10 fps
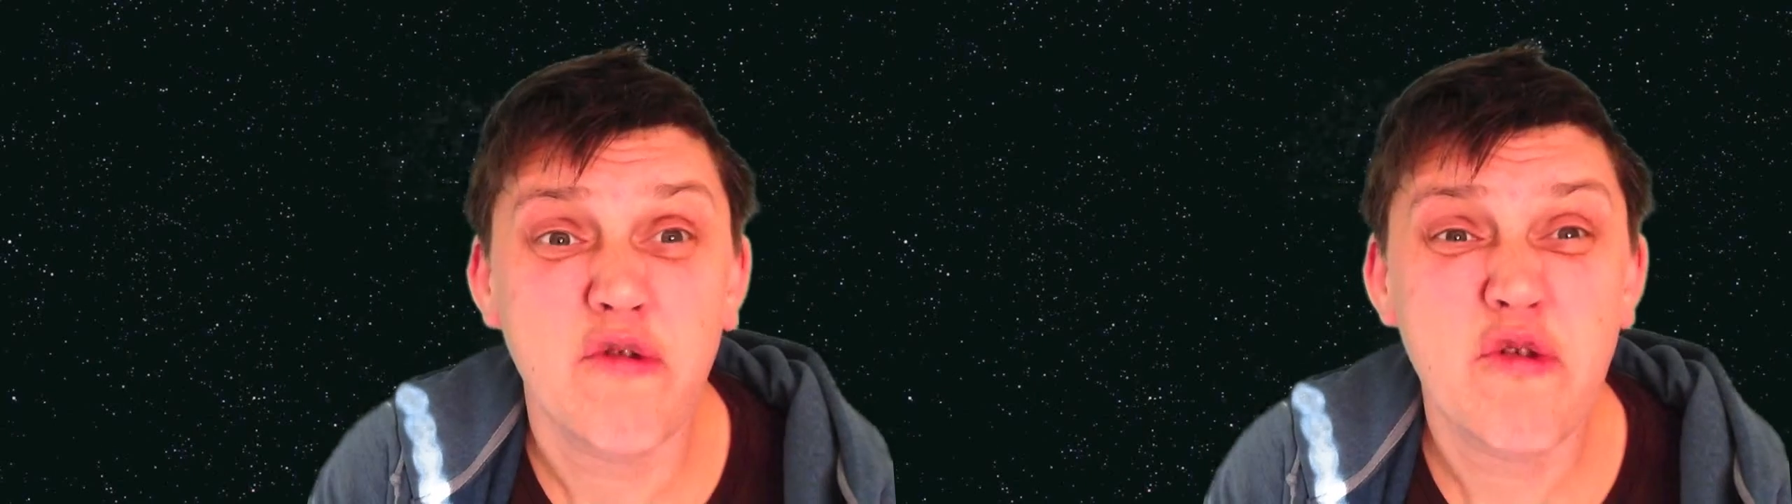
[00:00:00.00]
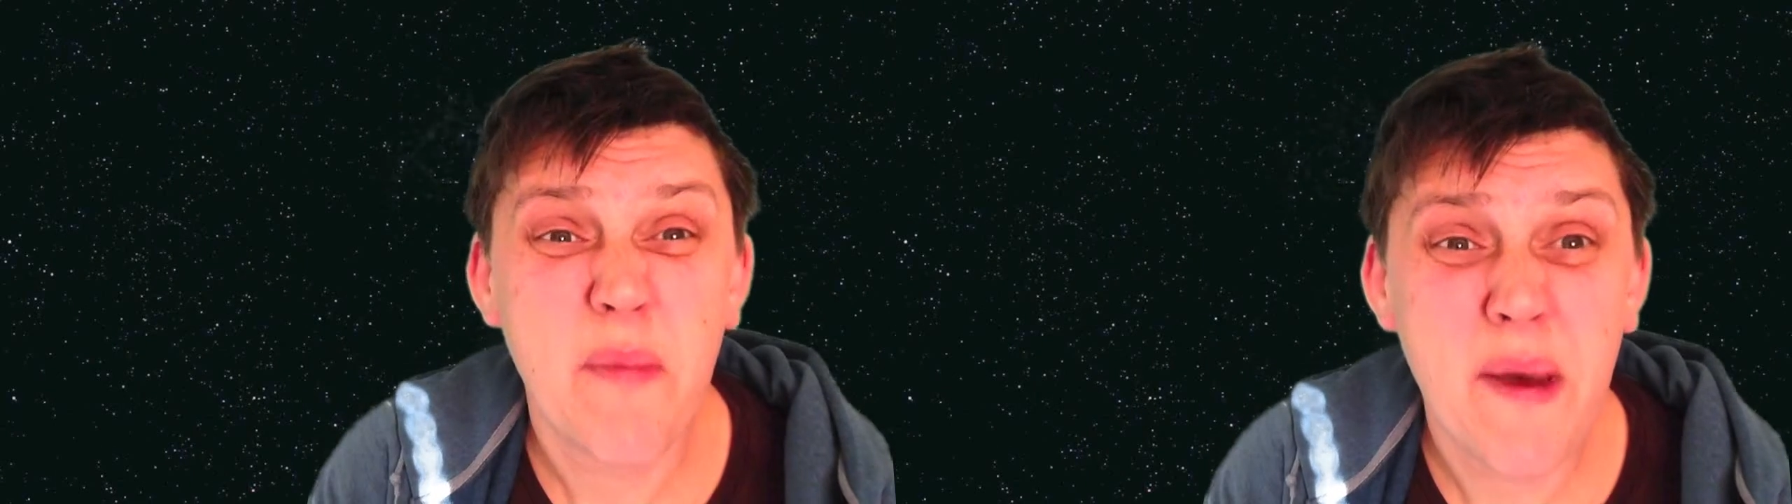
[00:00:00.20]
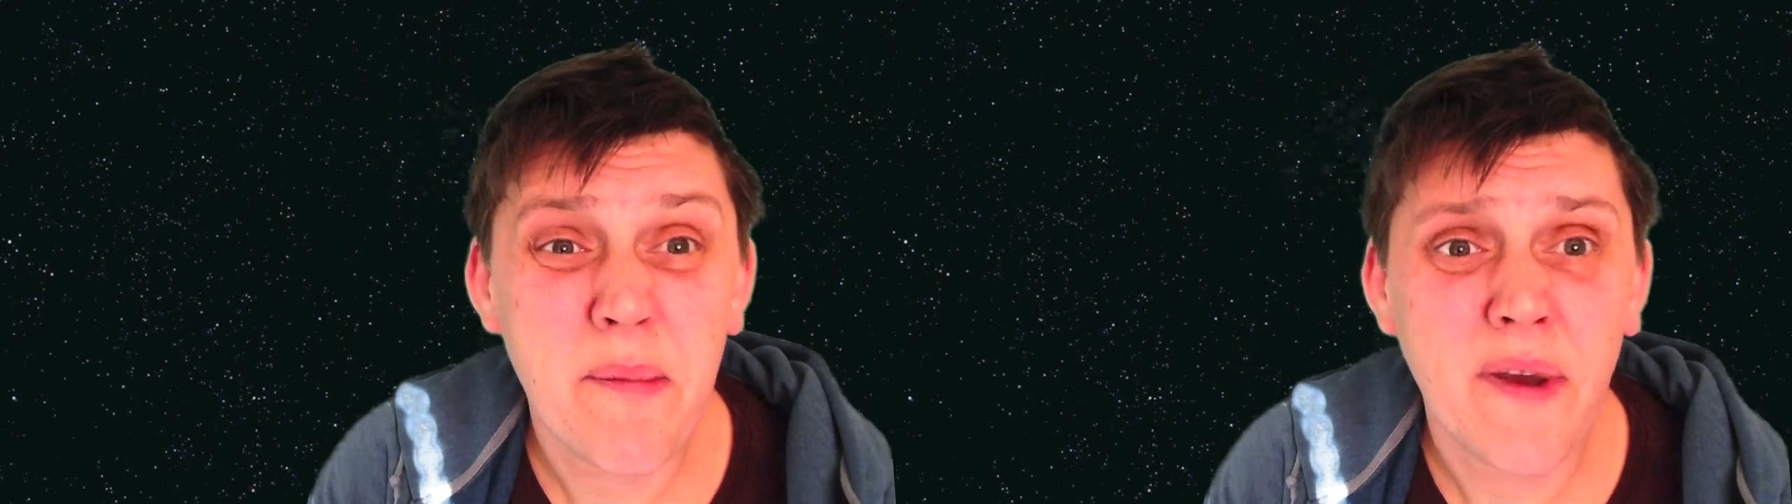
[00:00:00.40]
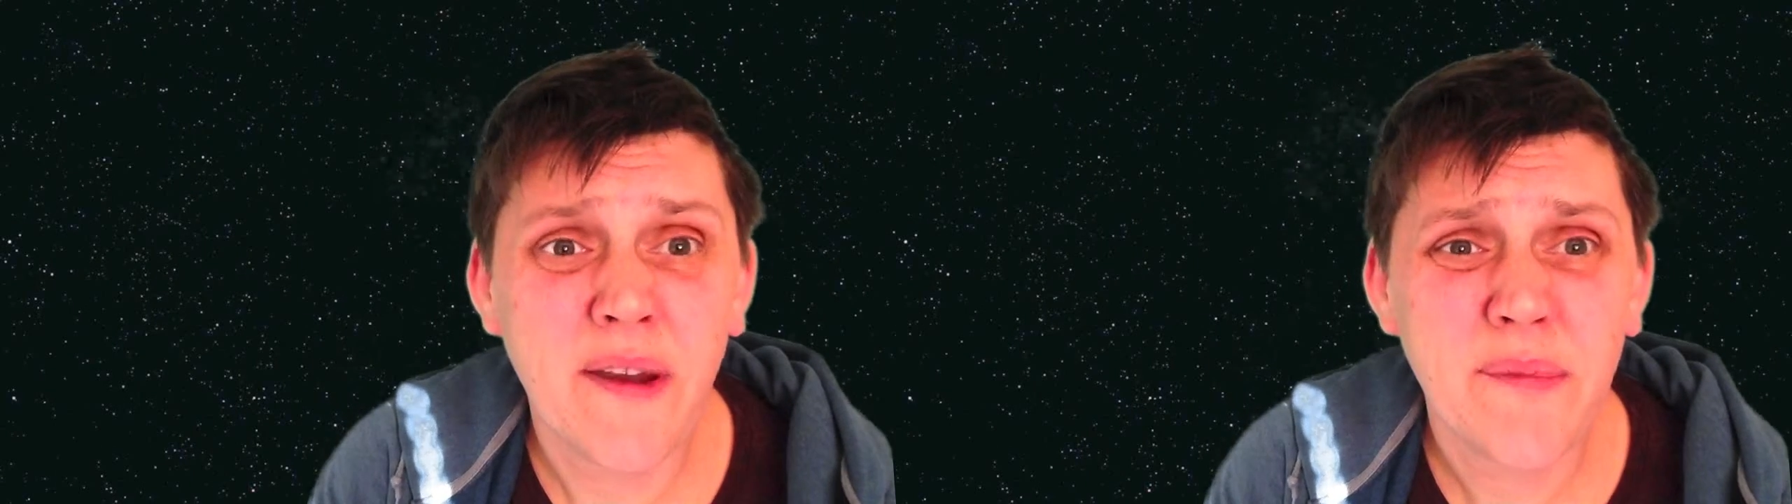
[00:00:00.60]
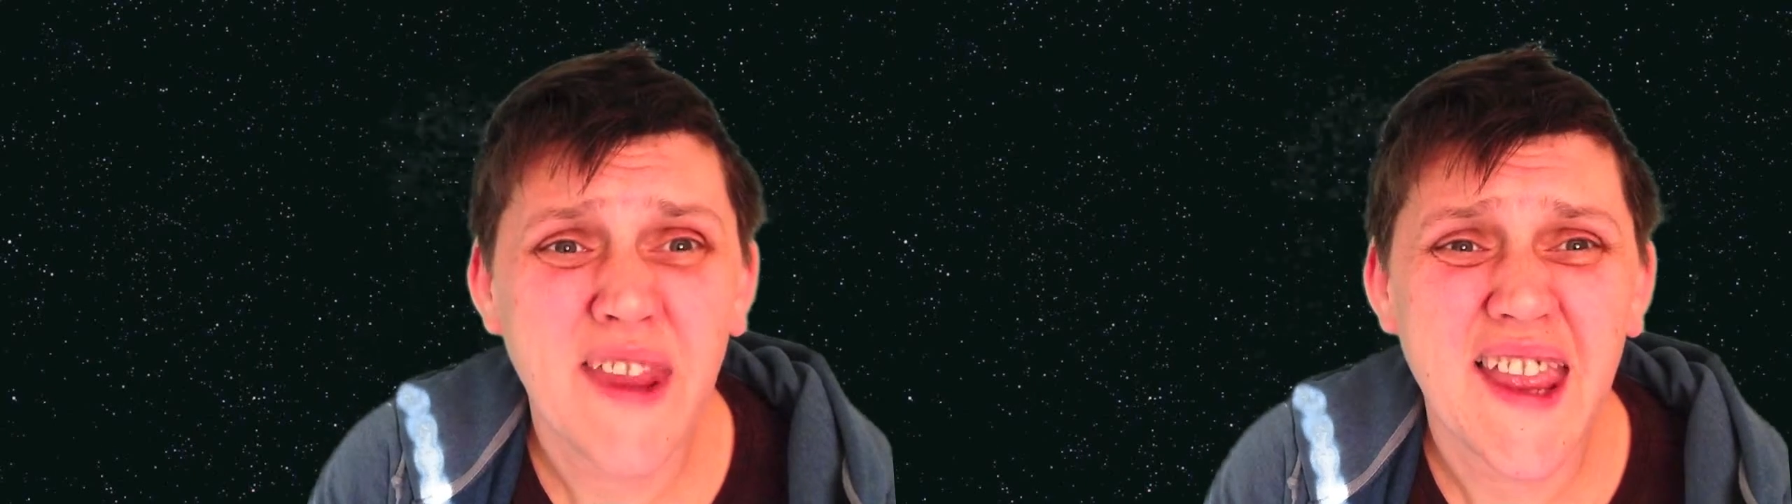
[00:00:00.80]
Remember,
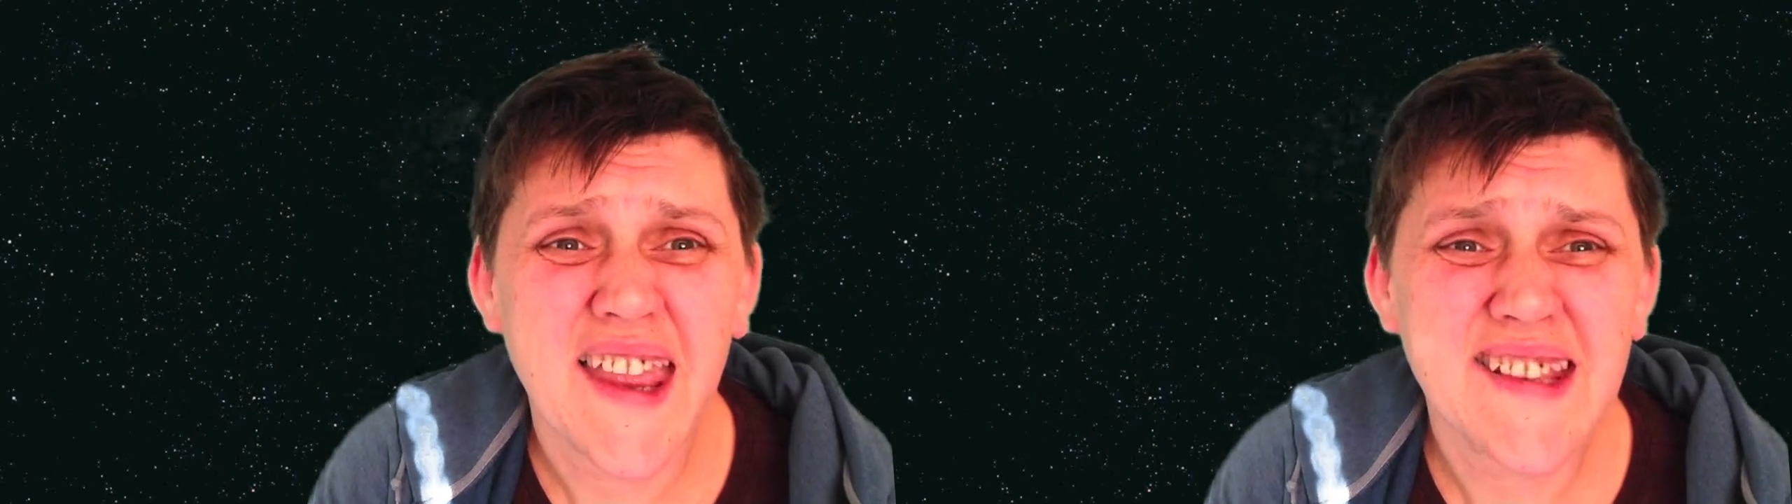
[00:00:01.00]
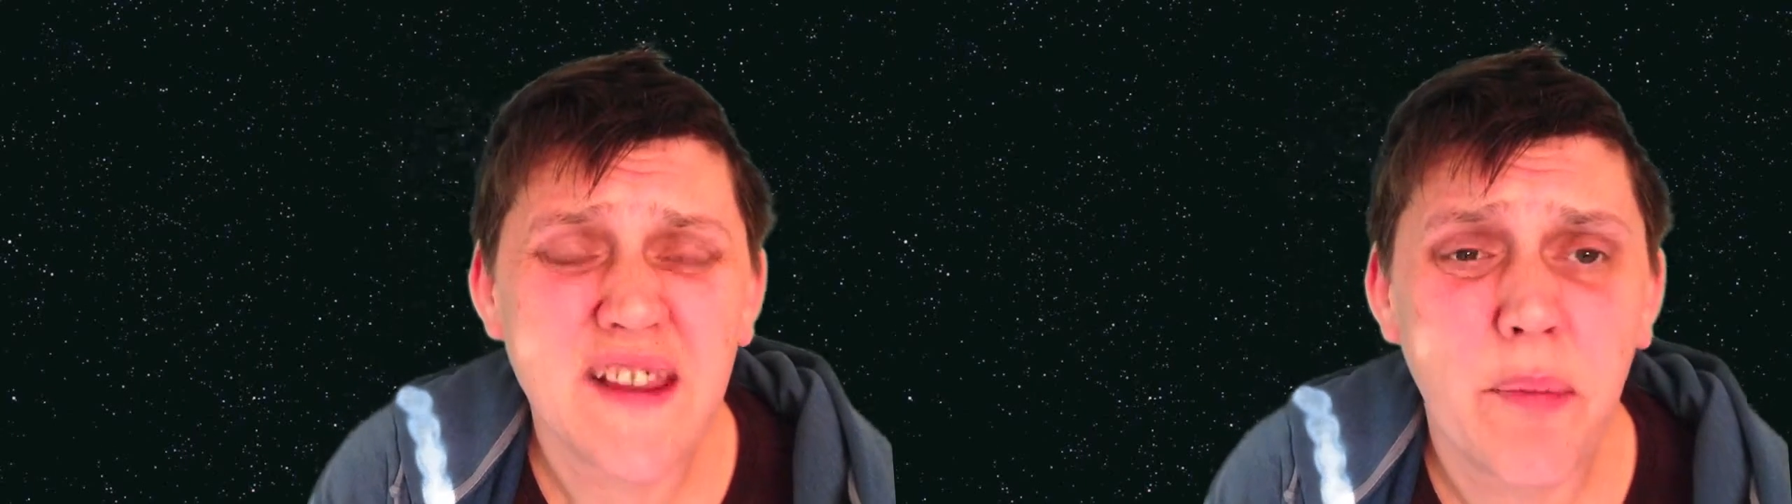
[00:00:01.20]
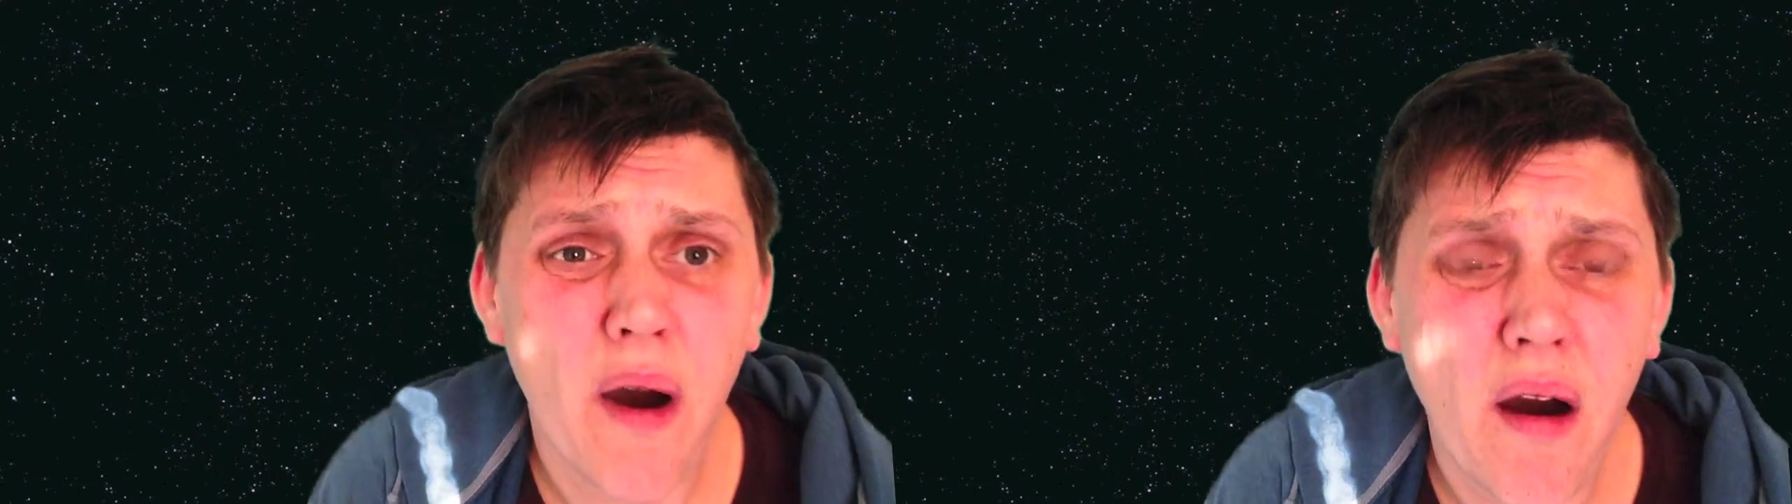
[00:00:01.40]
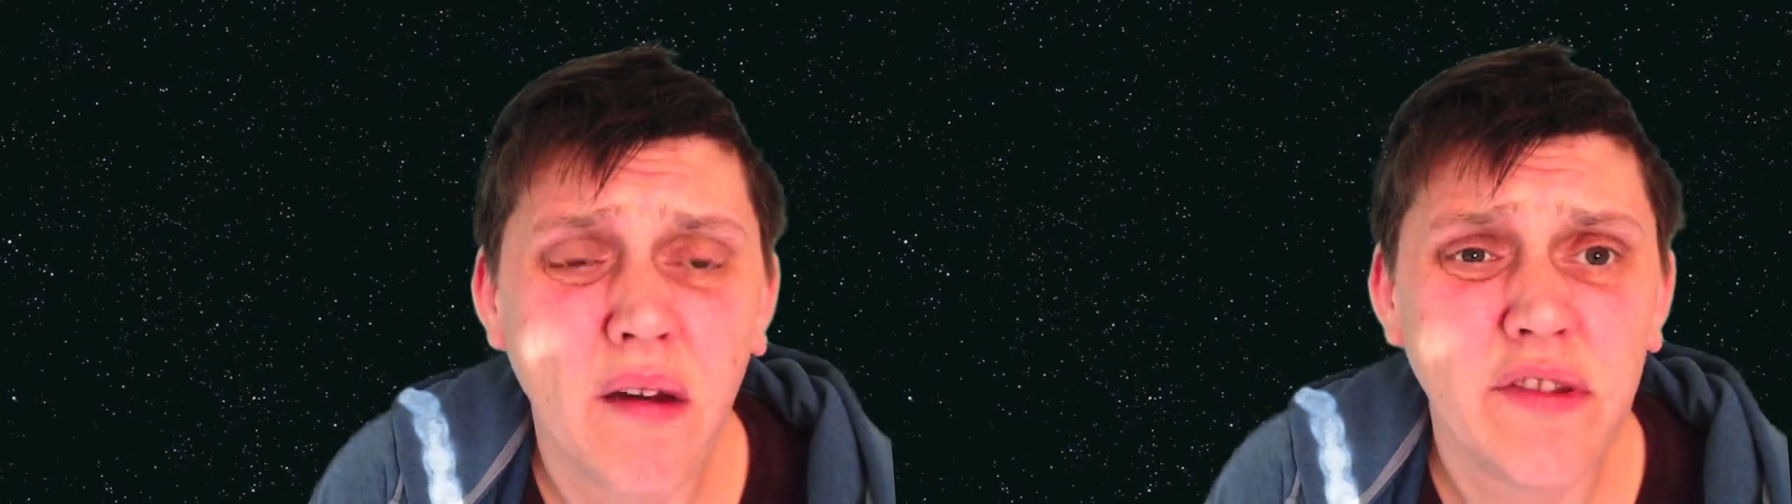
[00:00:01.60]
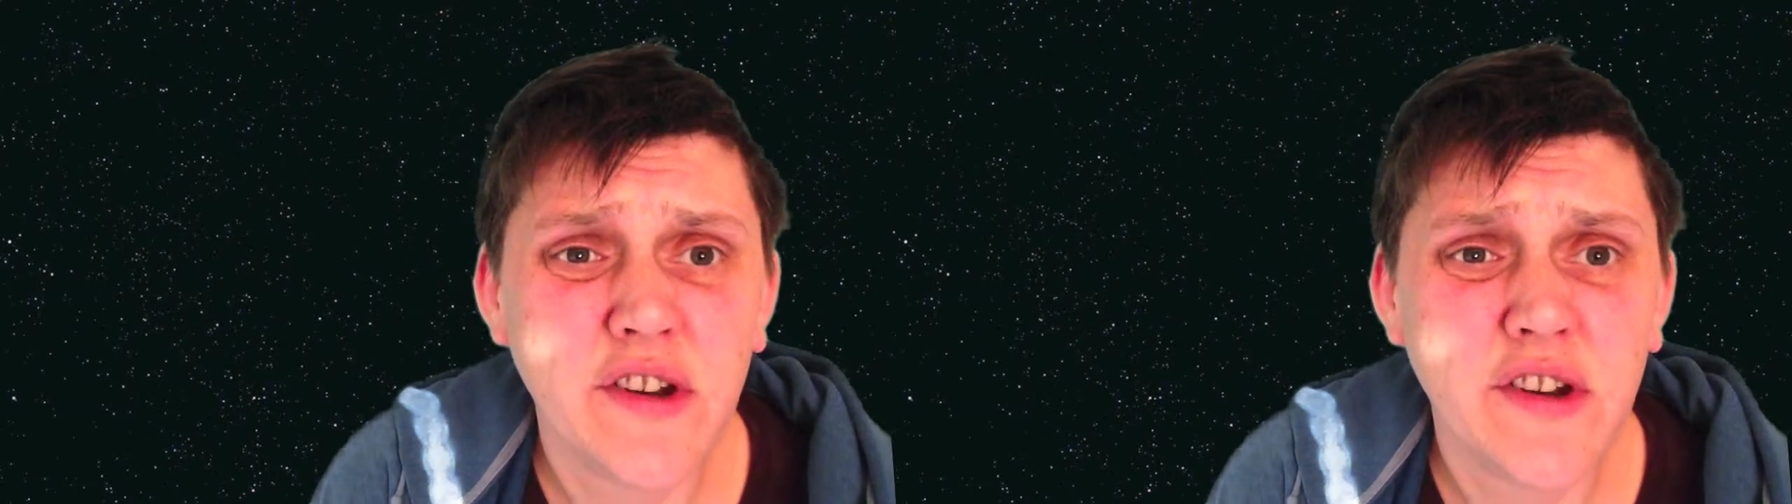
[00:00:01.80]
it's the part